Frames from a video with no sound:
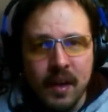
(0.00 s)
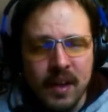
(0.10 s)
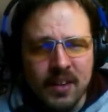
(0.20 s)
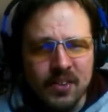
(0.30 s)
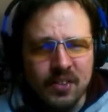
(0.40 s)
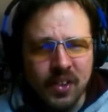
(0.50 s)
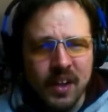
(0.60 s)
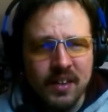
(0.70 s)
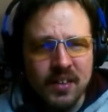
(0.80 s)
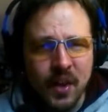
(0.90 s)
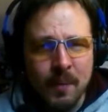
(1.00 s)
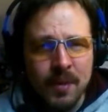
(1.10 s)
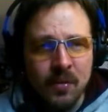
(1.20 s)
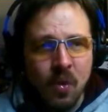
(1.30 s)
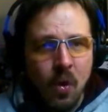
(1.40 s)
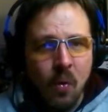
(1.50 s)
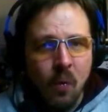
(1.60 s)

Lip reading: is trying to determine